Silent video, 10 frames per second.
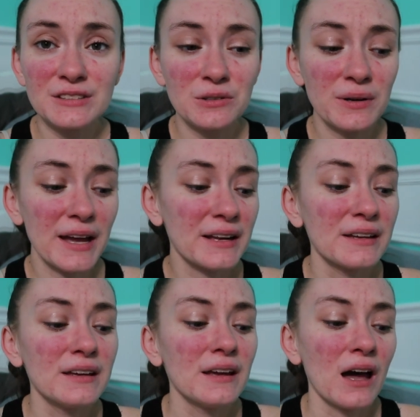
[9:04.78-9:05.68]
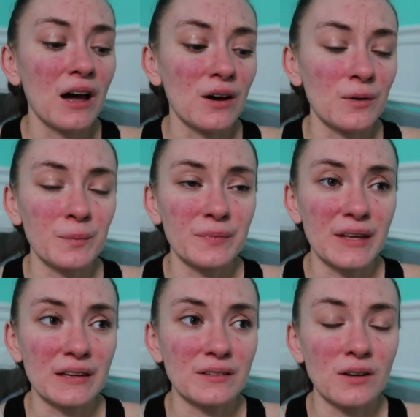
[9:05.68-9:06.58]
And so again, um,
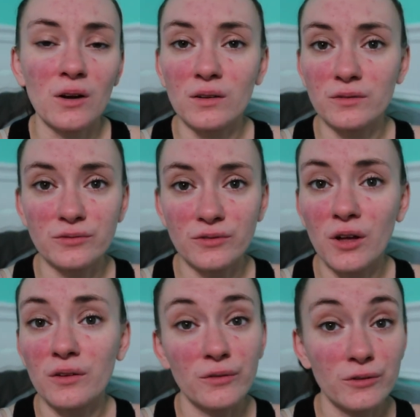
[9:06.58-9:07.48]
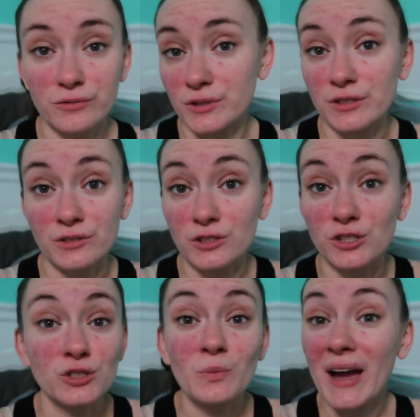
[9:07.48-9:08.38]
like all of all of those reasons are
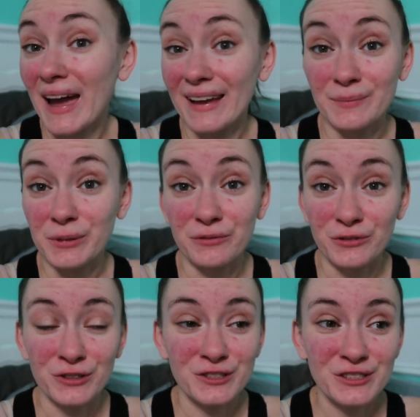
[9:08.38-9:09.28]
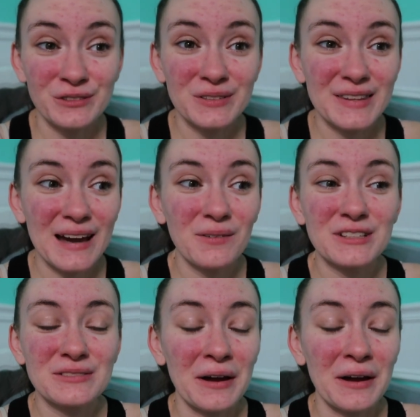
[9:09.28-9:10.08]
just why I prefer to do it that way.